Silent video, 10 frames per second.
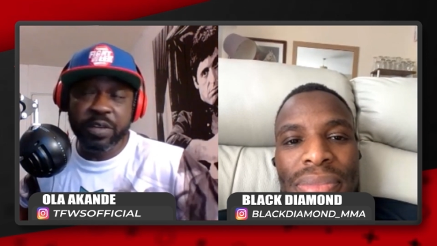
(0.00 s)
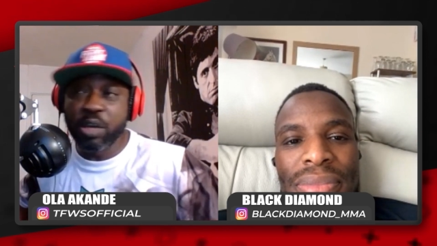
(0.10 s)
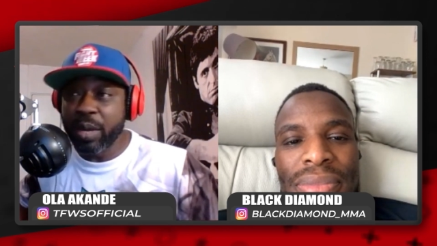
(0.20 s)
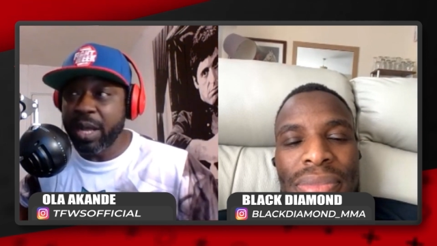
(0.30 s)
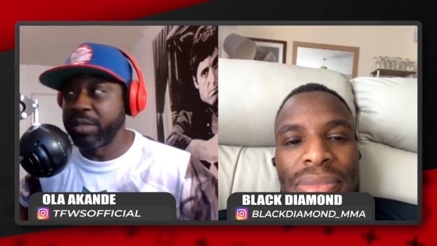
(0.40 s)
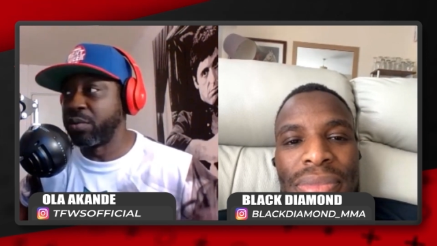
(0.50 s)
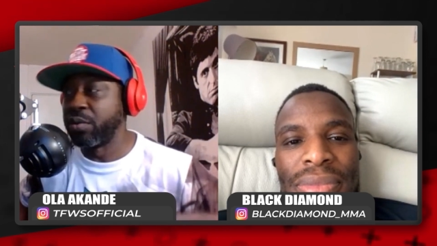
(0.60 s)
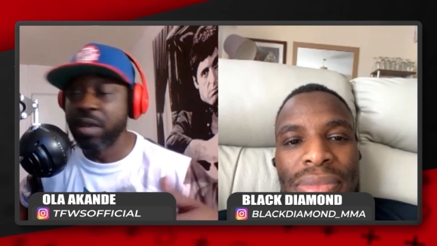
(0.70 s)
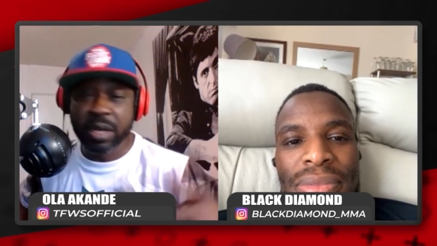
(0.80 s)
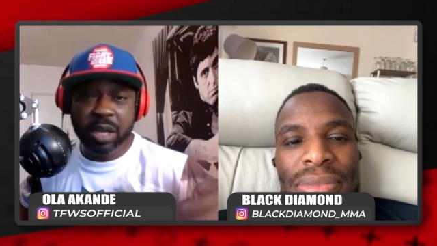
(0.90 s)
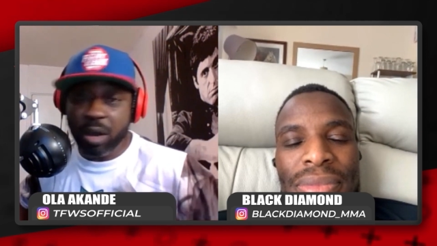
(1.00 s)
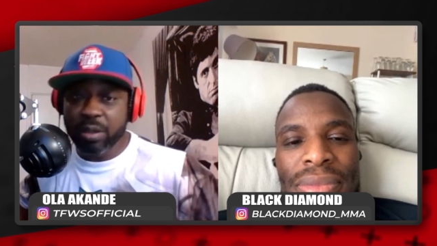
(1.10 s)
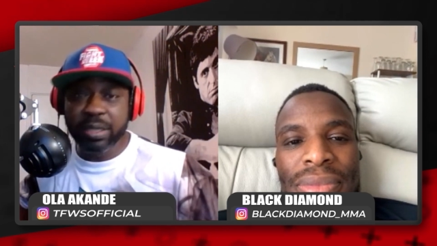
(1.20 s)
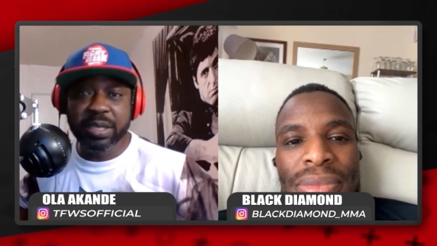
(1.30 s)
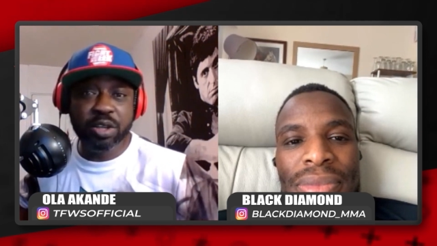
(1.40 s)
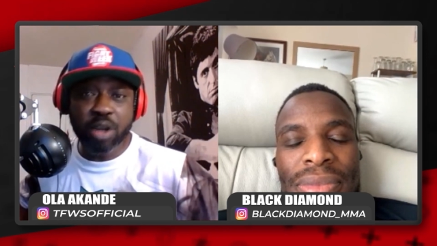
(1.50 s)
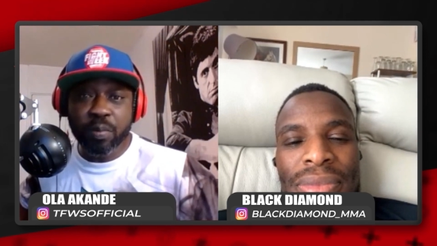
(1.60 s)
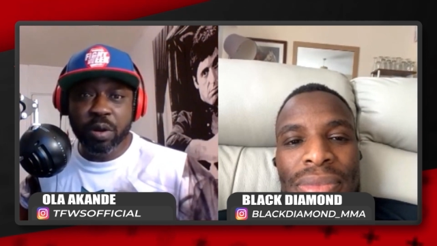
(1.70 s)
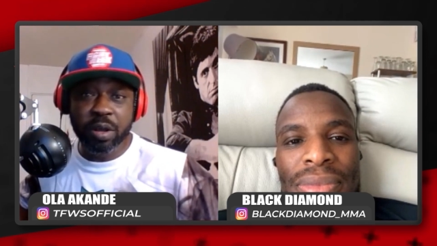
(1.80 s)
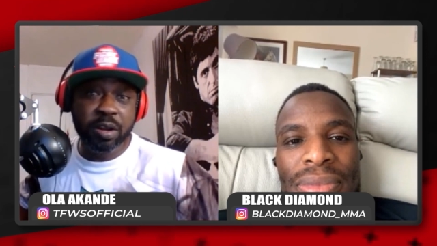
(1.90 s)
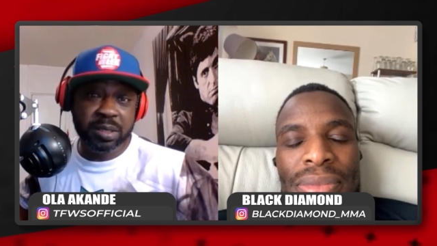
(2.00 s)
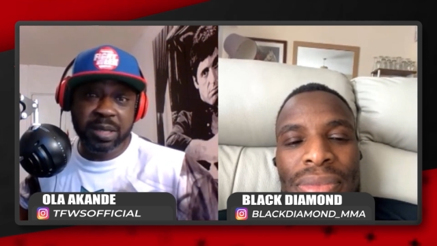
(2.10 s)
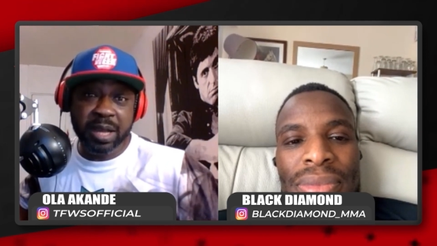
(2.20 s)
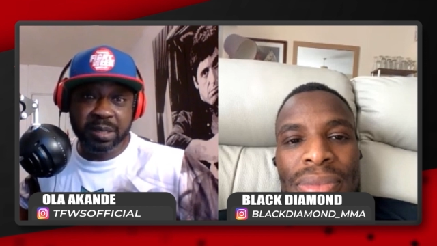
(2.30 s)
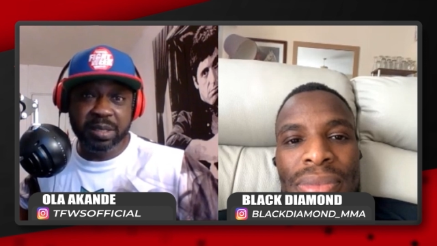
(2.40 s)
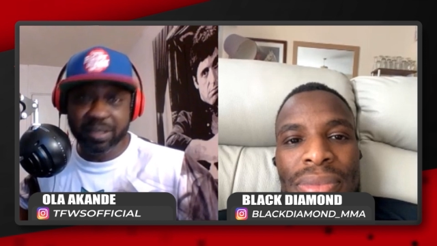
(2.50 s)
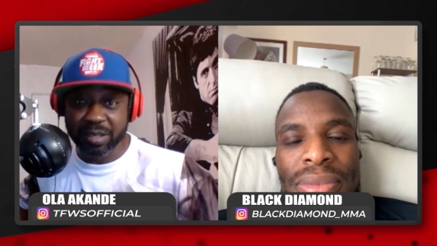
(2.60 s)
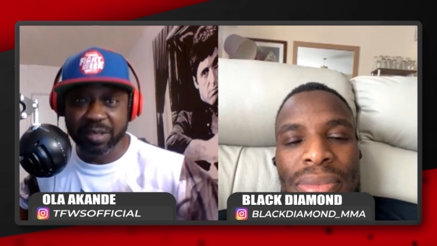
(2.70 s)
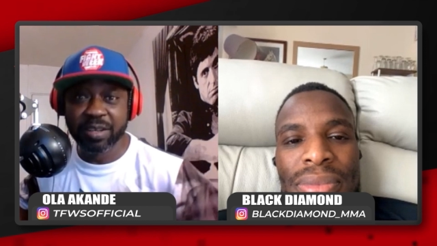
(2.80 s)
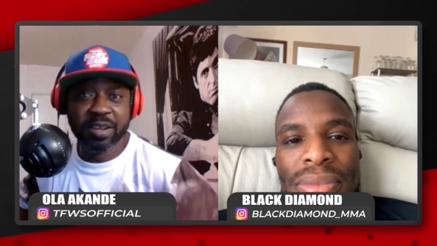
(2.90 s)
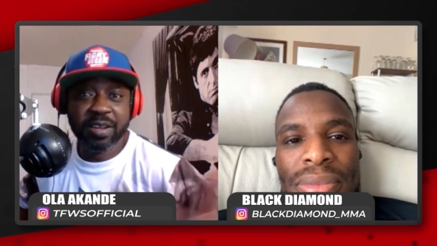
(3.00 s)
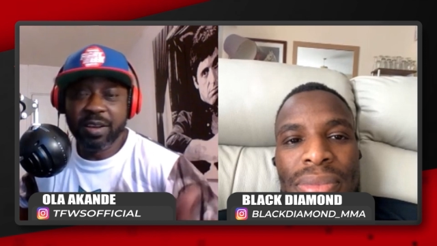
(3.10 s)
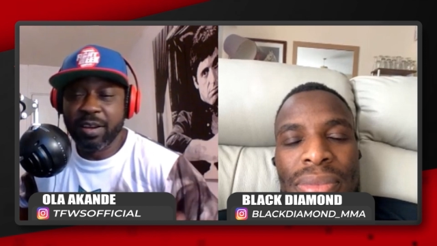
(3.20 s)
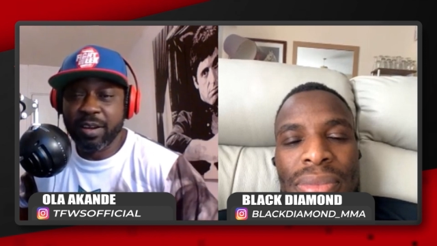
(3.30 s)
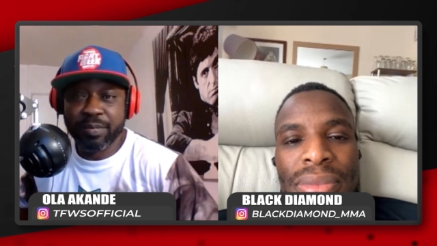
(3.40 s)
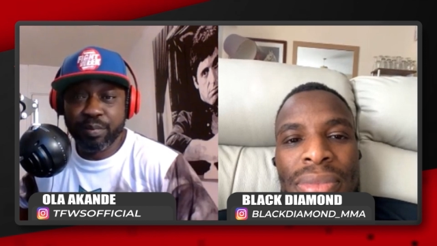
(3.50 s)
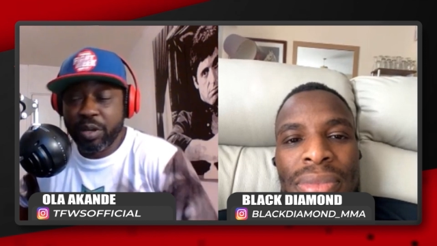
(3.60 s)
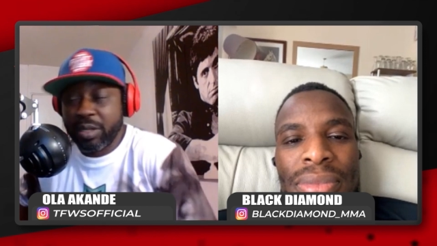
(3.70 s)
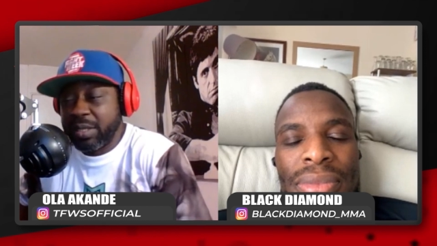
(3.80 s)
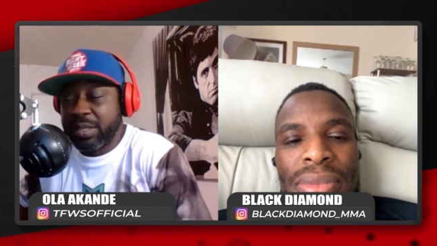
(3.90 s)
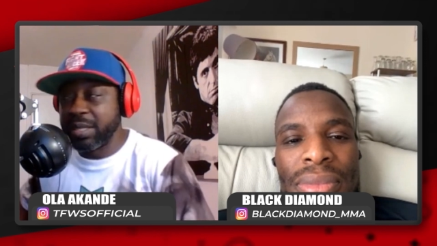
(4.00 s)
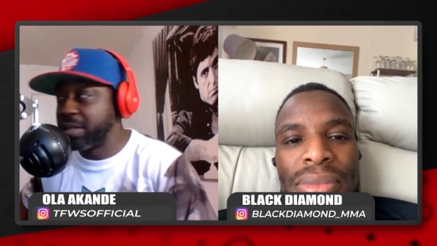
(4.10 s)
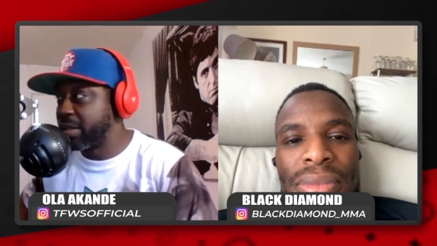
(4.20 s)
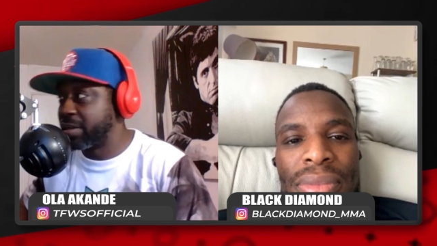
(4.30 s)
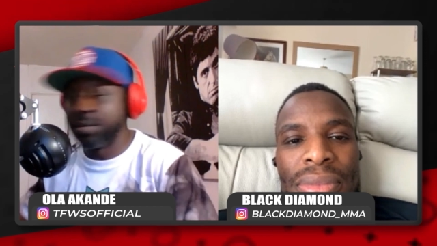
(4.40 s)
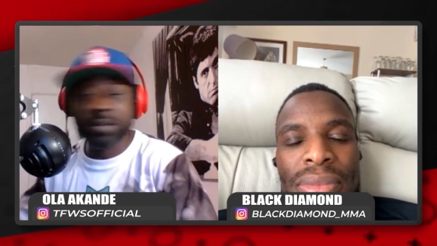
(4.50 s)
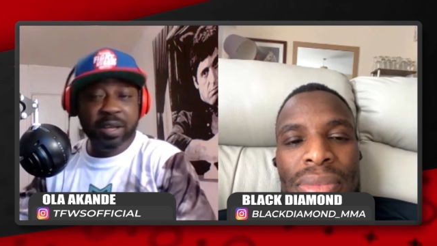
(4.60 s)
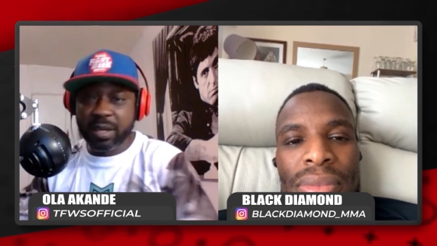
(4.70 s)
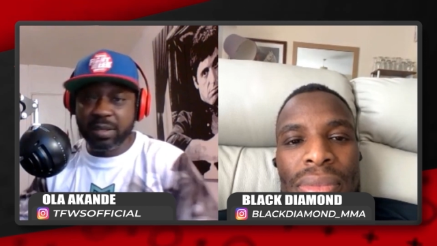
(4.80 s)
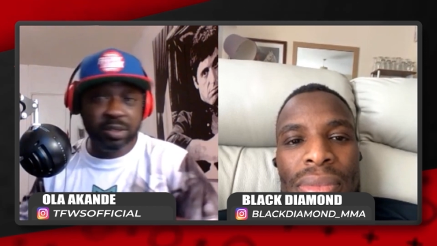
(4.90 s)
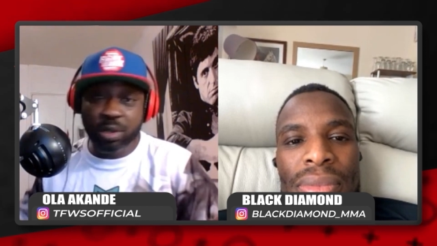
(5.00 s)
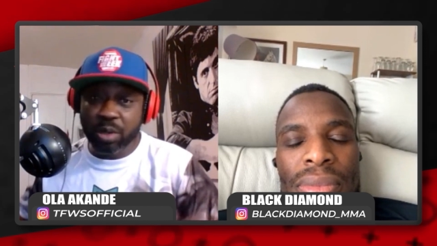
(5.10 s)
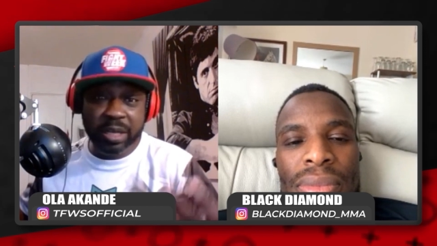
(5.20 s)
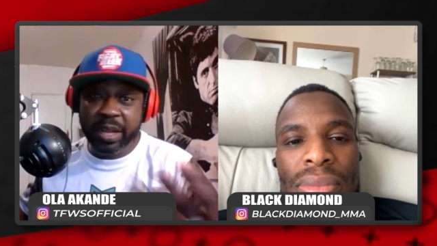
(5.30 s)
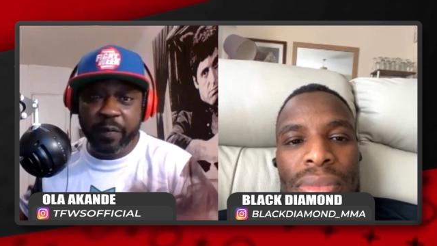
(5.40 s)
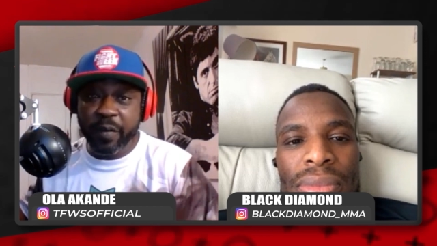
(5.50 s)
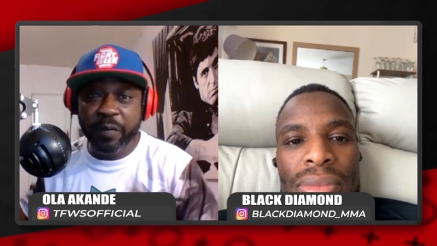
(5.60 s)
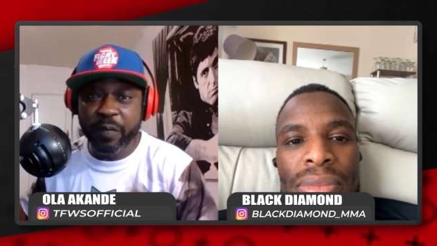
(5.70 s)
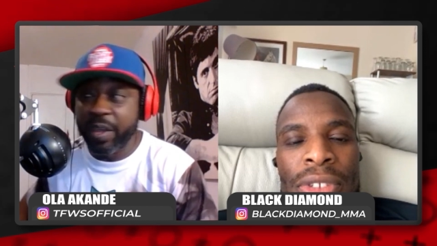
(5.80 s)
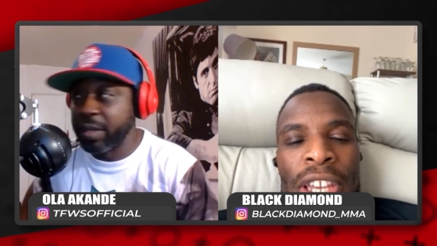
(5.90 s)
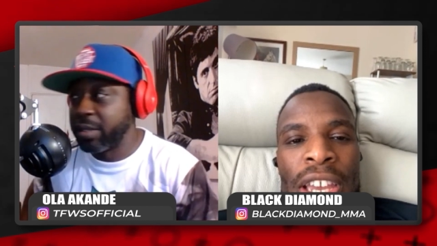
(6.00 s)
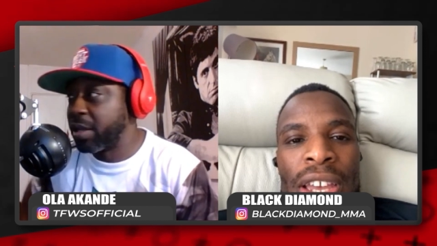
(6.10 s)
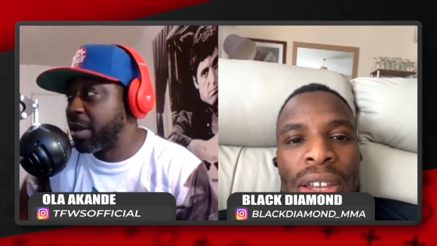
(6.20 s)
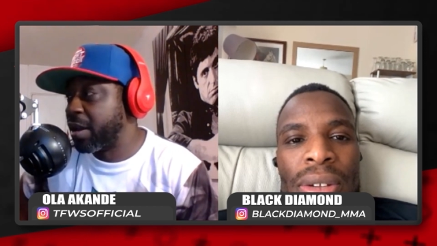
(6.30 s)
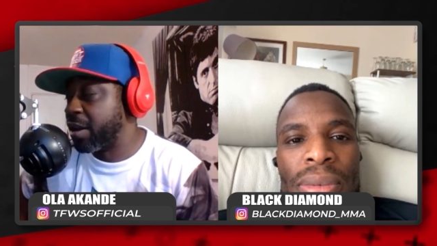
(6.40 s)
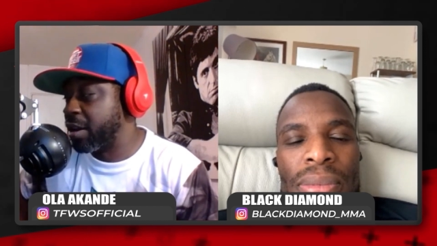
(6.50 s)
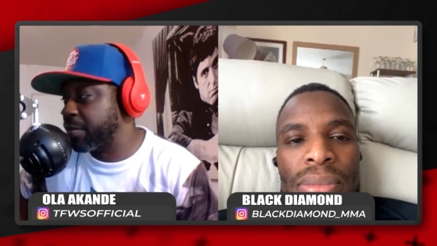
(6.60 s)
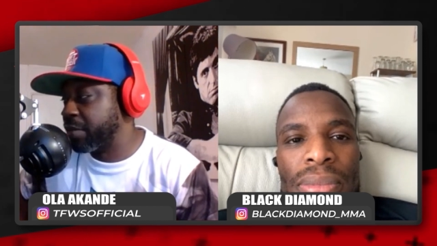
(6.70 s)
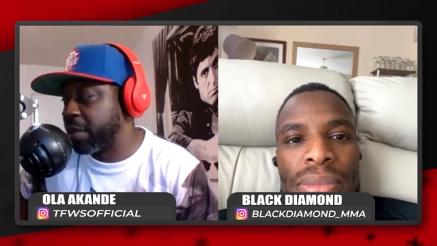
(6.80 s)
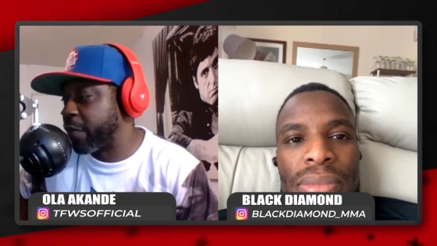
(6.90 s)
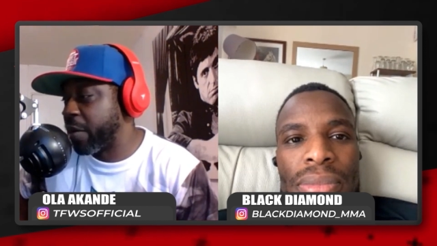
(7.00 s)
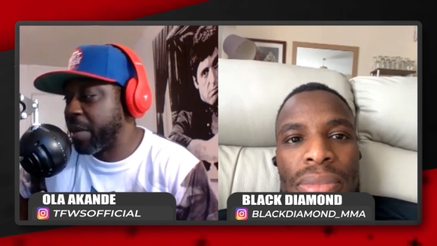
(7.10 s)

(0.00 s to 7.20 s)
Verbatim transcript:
Speaker 1: Newcastle, they all did a double on us last season. Um, but this season is totally different thing, yeah. um, different